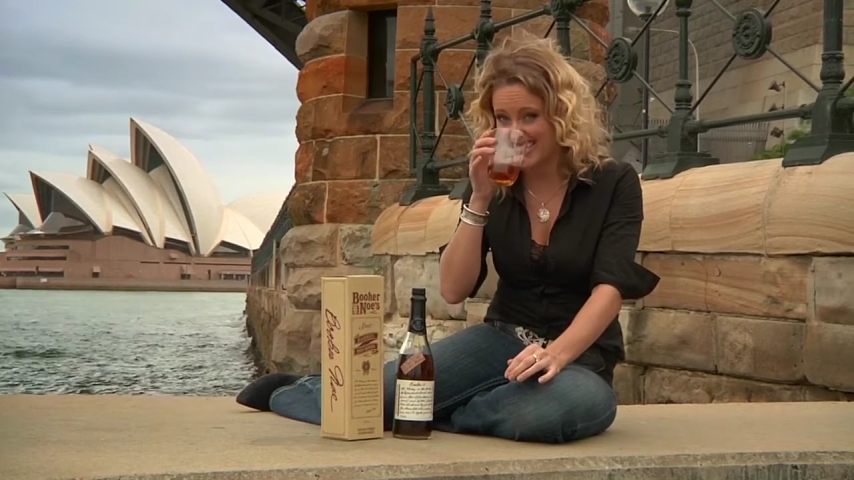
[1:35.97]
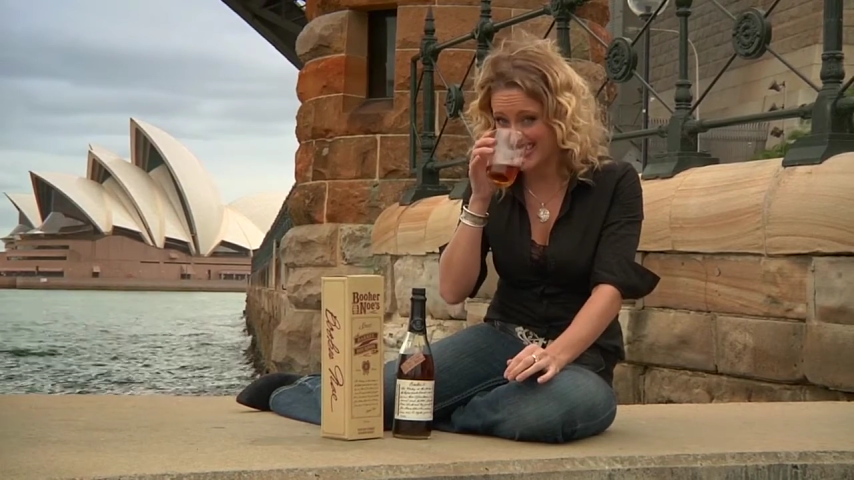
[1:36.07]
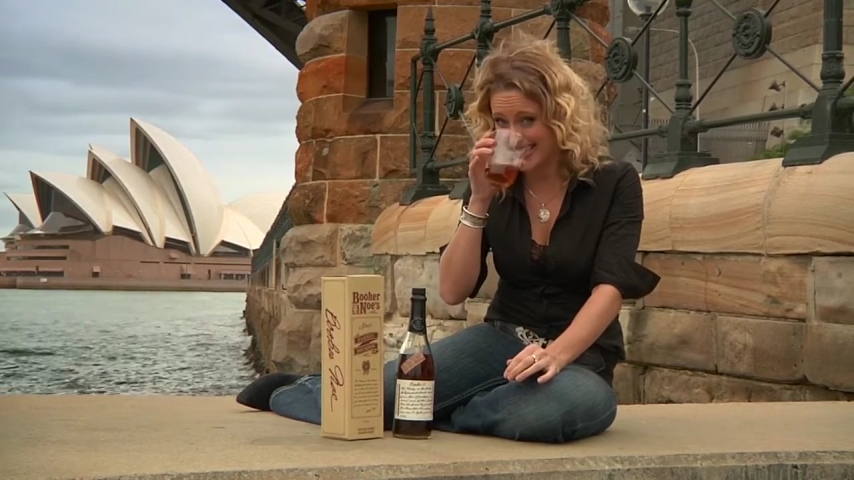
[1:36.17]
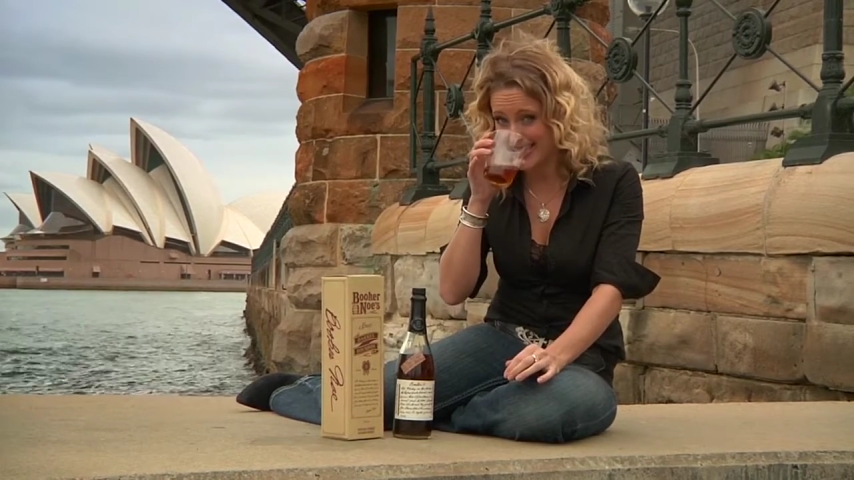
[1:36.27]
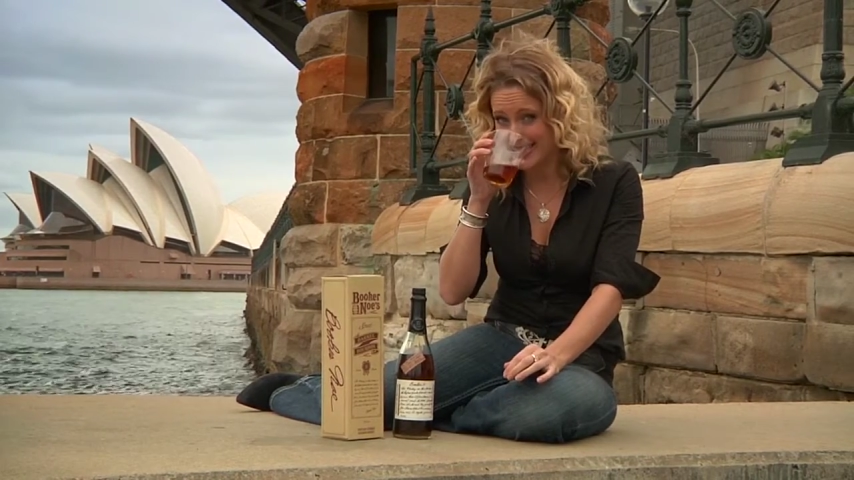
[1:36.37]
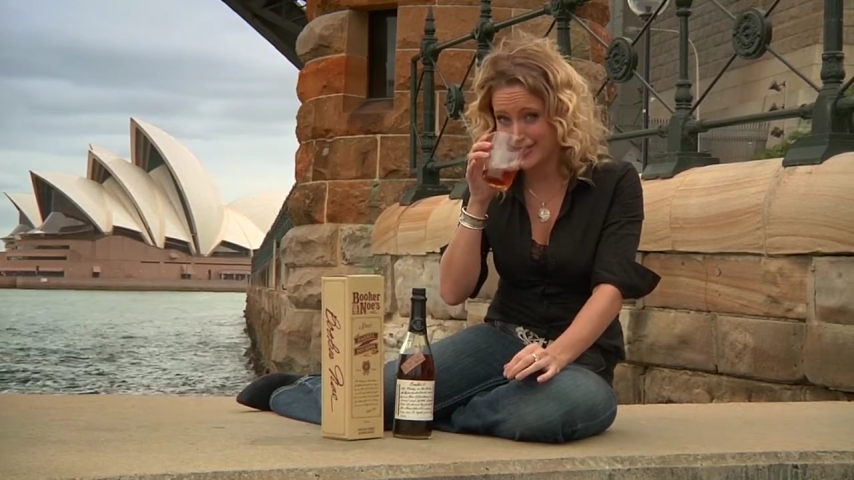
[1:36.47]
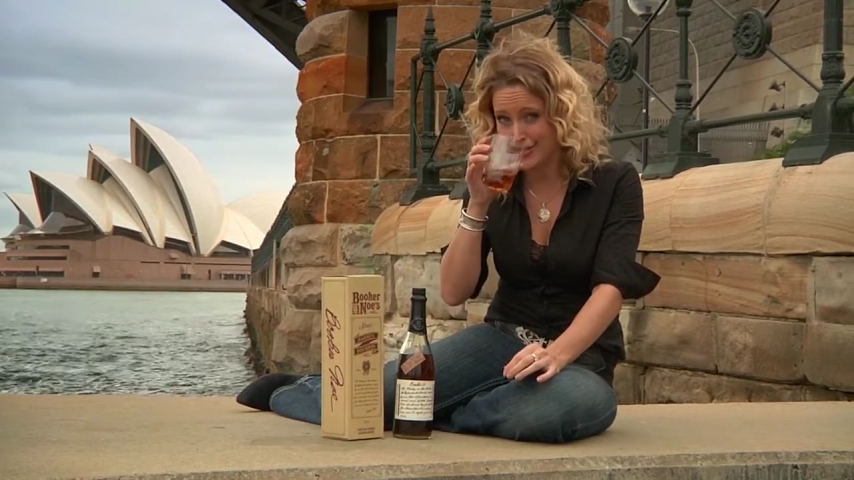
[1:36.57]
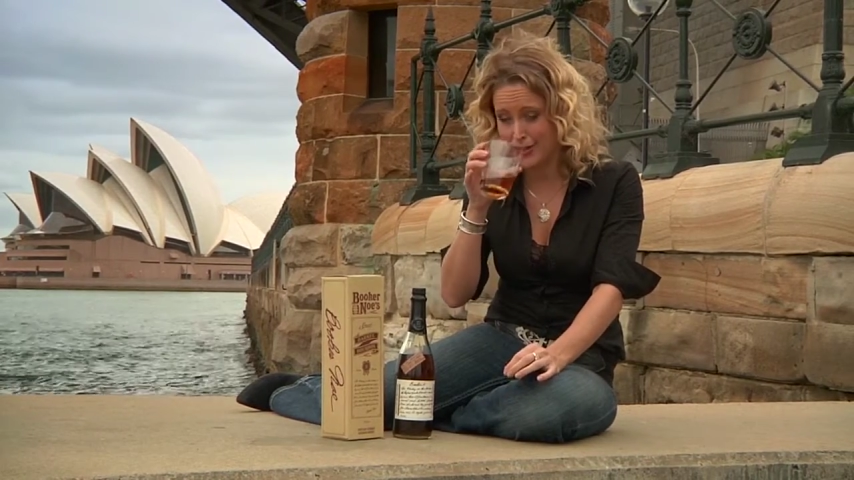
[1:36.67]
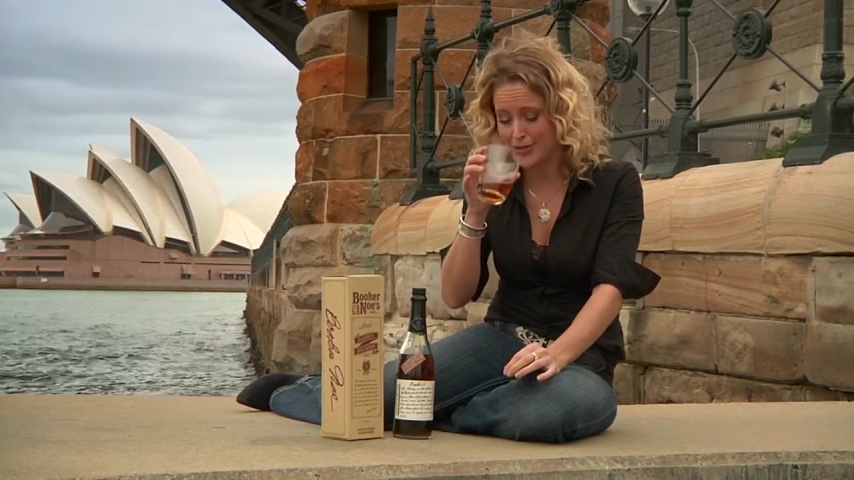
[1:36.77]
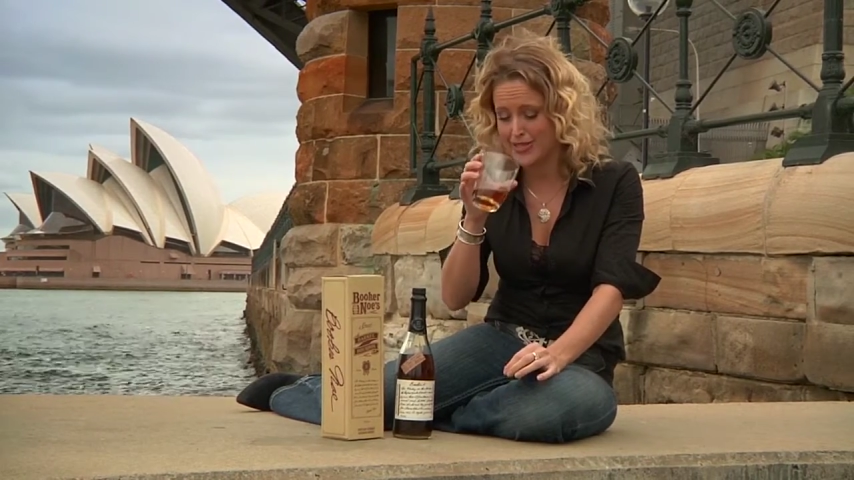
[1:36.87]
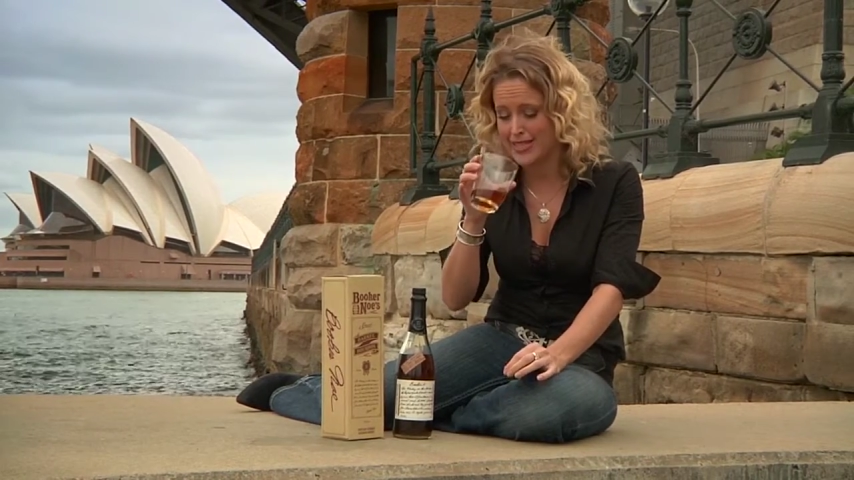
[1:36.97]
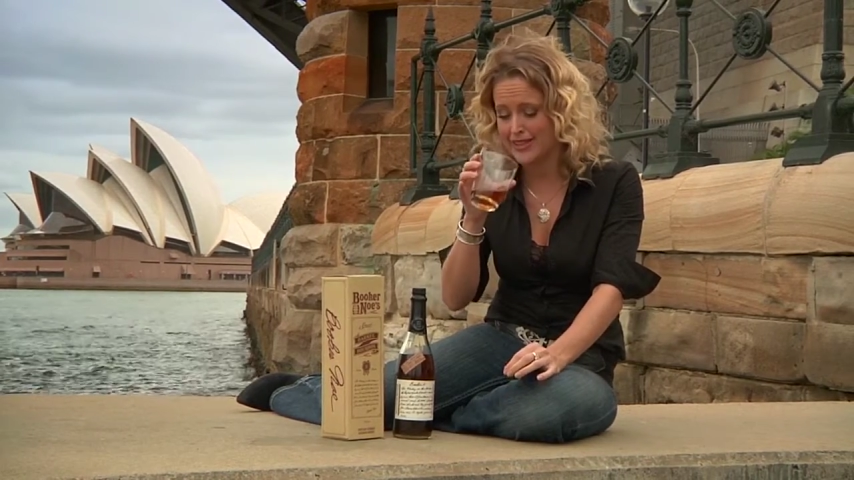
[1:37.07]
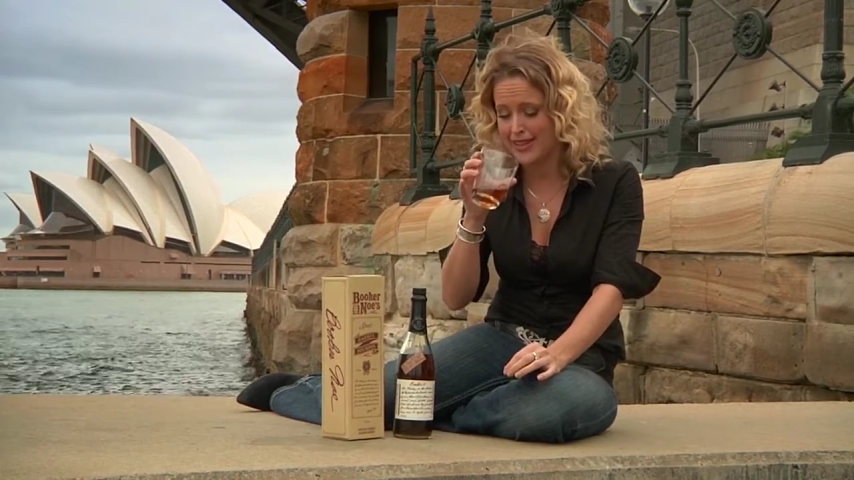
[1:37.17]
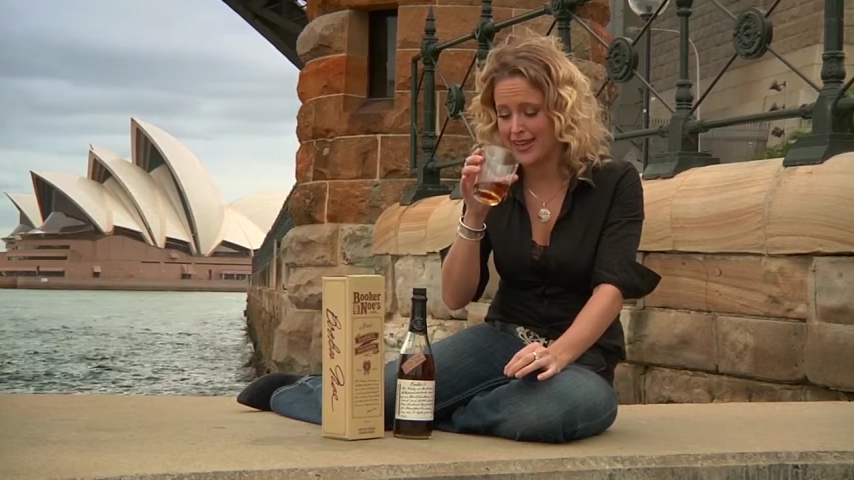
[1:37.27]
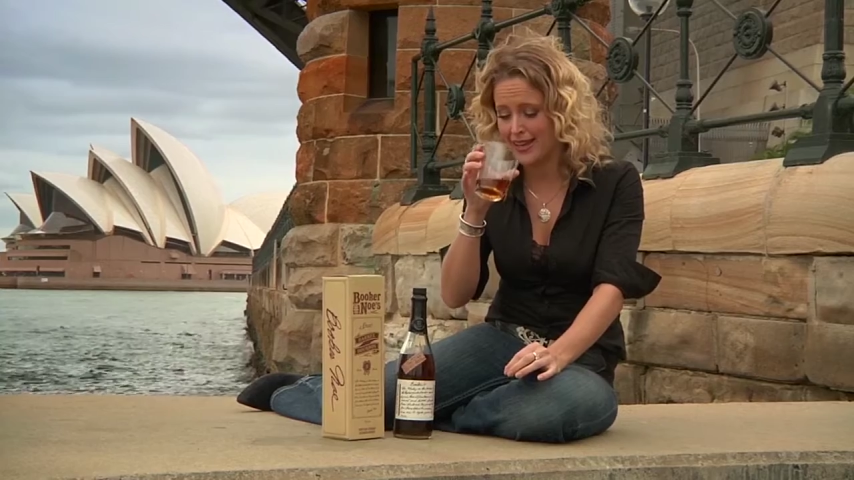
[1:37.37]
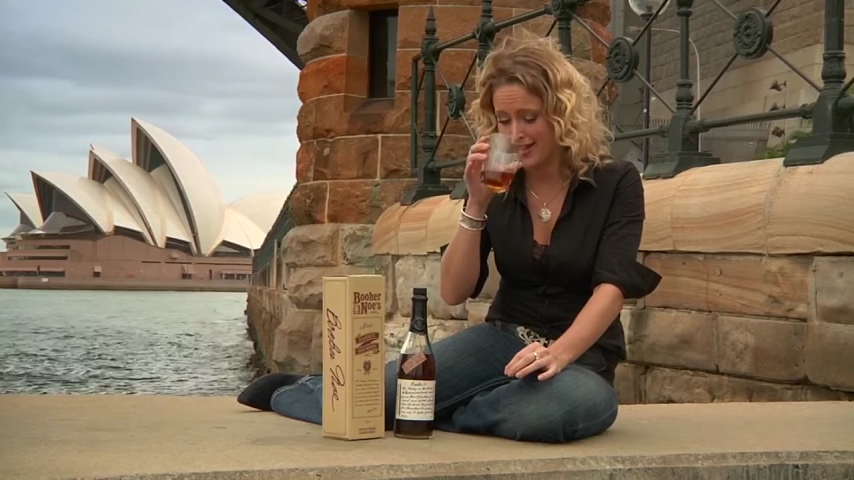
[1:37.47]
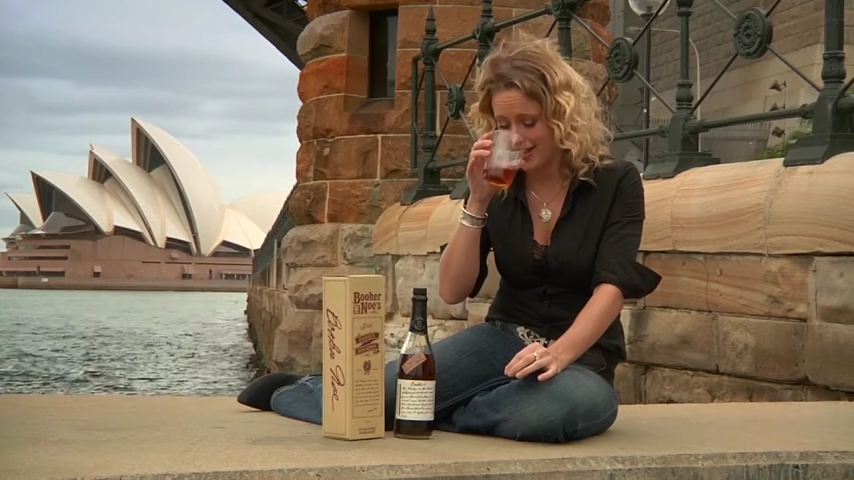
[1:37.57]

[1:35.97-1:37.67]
sticking his nose in there